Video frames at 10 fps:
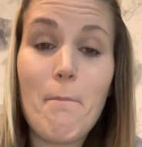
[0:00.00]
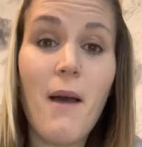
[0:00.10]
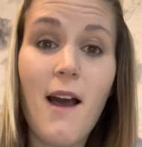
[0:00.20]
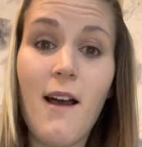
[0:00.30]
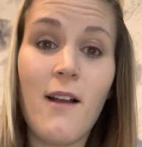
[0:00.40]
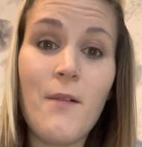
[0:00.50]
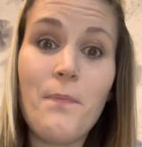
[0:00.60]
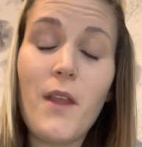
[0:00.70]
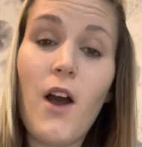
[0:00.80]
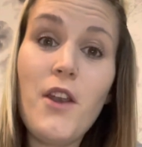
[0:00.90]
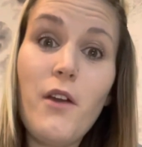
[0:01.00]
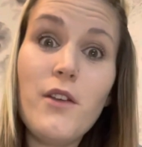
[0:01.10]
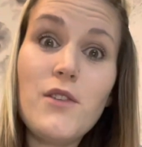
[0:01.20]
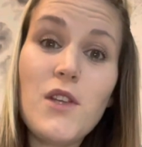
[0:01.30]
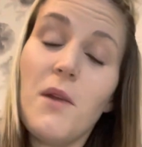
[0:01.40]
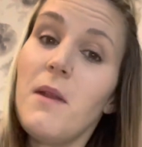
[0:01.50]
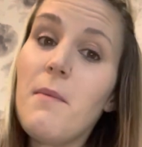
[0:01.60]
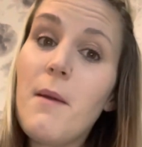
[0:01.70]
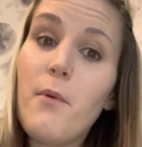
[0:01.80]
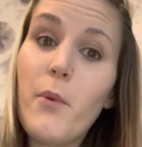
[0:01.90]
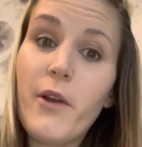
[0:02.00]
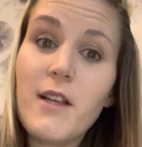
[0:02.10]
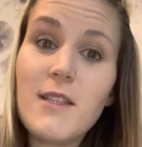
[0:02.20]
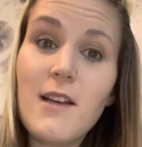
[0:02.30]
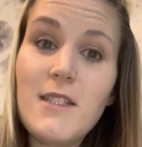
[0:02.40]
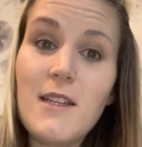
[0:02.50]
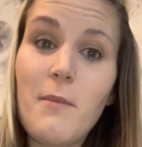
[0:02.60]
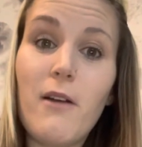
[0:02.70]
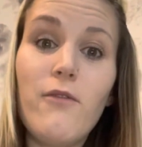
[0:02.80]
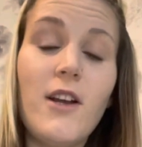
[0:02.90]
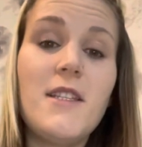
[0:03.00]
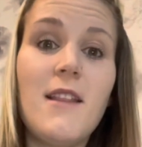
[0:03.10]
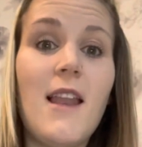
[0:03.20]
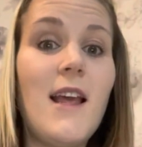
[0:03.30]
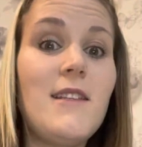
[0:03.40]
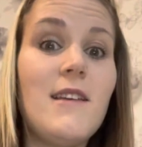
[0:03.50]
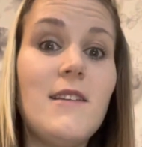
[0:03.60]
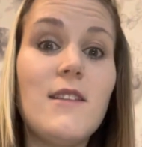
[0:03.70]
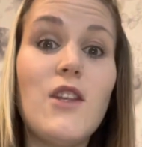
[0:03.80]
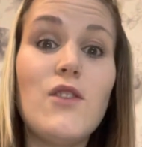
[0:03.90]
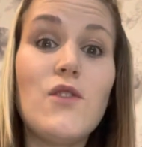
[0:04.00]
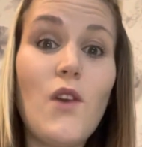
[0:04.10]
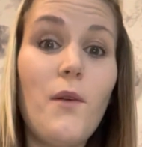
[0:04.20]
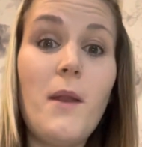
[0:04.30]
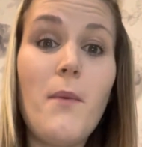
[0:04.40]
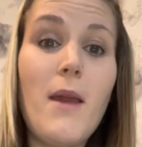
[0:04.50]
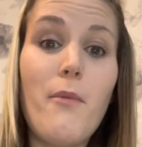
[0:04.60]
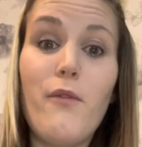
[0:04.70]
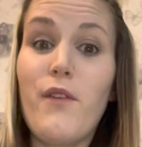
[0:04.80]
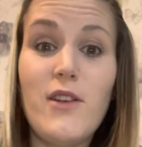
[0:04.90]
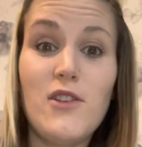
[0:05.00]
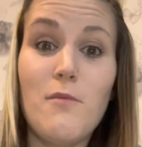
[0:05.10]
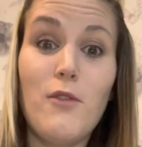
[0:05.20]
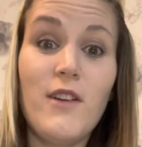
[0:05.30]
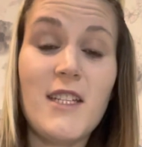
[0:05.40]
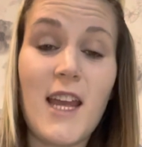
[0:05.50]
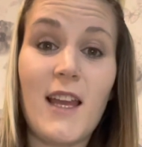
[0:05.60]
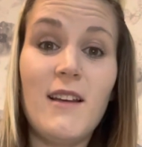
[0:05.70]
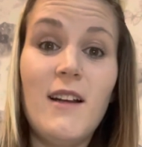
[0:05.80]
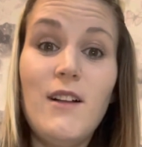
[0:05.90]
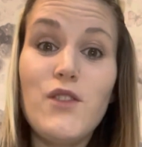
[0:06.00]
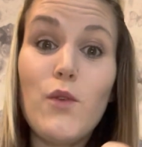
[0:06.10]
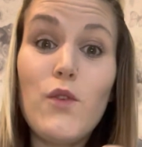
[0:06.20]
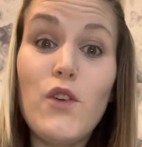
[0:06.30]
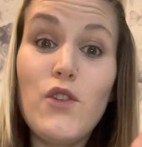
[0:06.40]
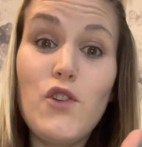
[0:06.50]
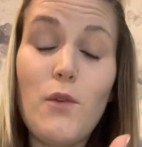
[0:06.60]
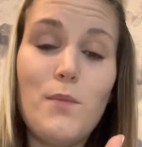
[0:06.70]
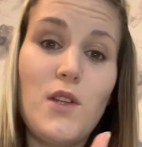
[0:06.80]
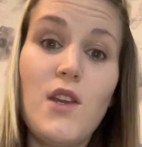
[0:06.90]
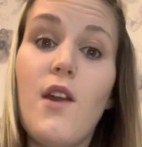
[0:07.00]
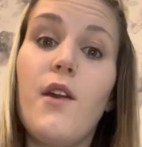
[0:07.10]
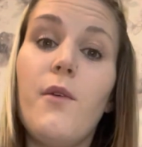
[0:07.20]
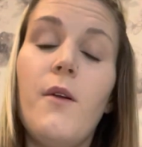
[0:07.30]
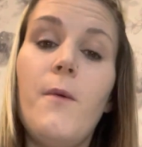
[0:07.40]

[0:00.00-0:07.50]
But I know that so many people were excited about writing their letters that so many people have finished them already. So good job to you.